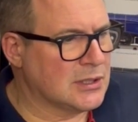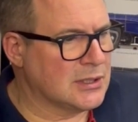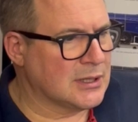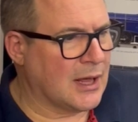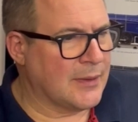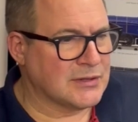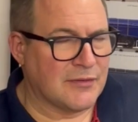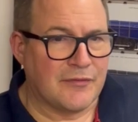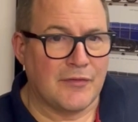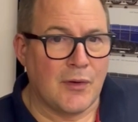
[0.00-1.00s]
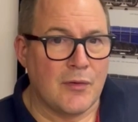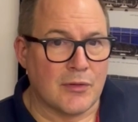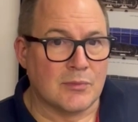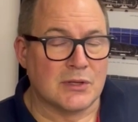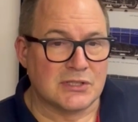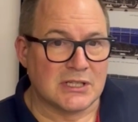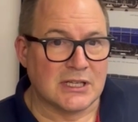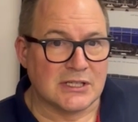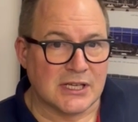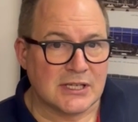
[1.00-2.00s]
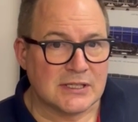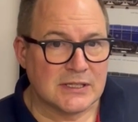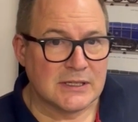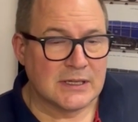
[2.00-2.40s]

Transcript: Now there's a few of them that still exist.